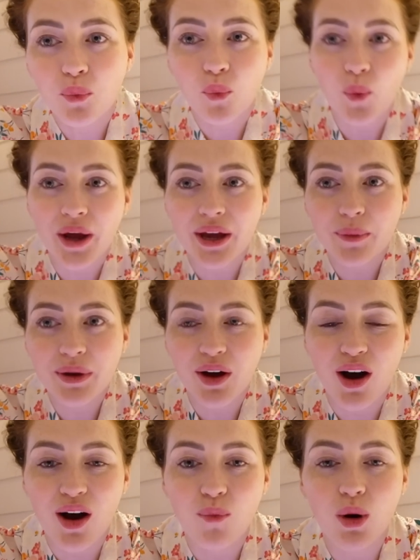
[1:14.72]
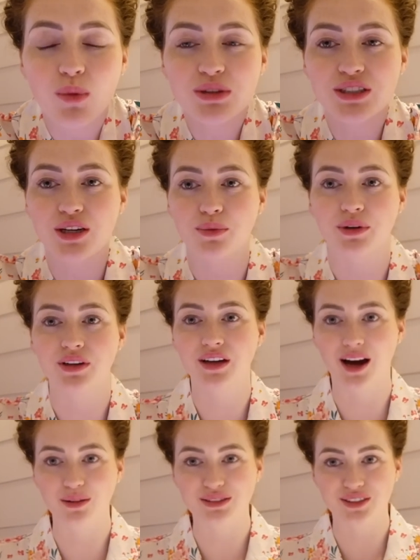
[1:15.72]
where we are, what we're doing,
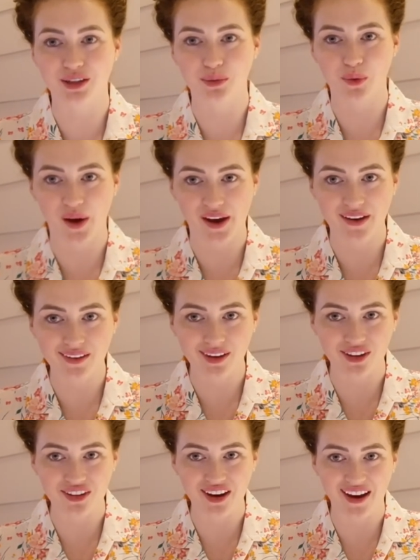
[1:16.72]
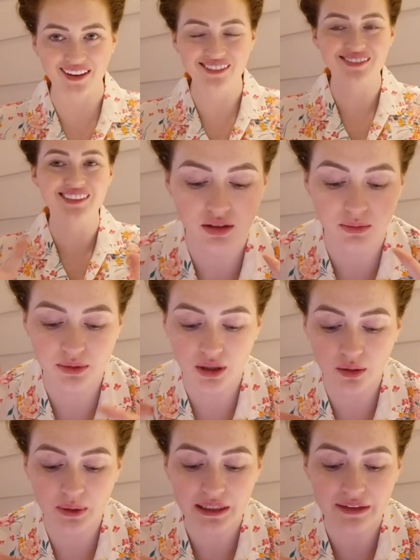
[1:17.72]
how it's gonna work, okay? So I'm
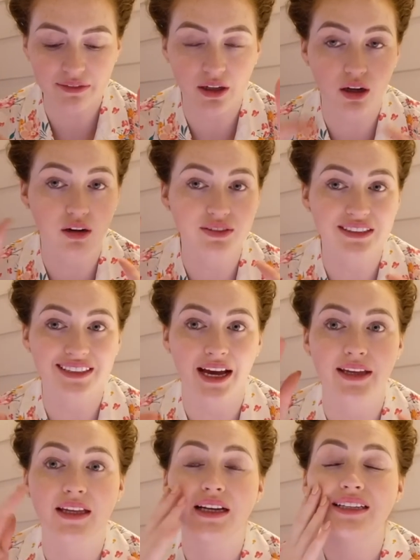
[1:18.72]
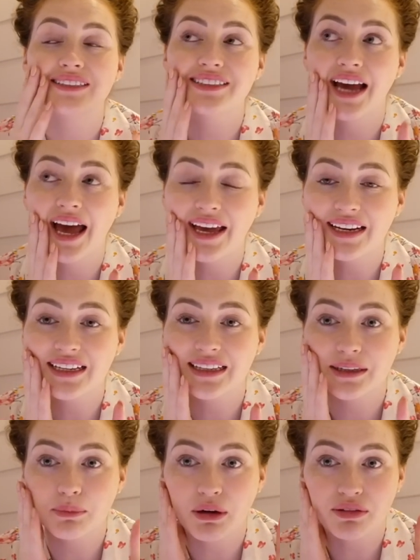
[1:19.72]
starting the weekly vlog off today.
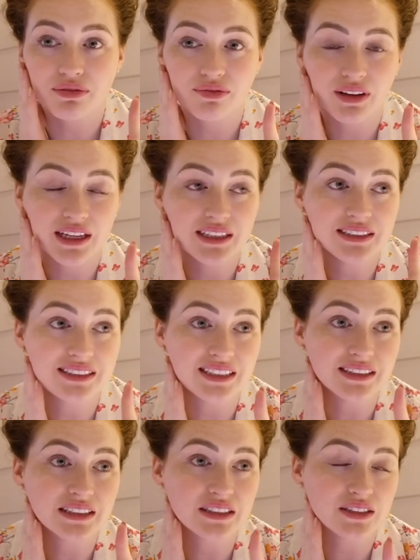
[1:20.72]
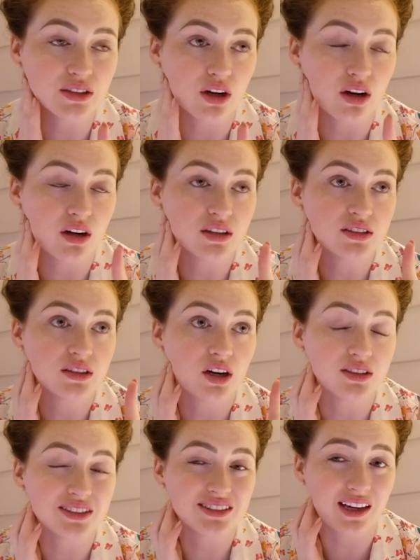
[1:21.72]
Technically, my flight did start
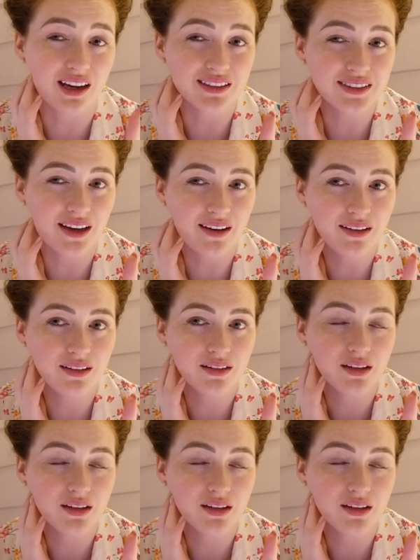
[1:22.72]
on Saturday,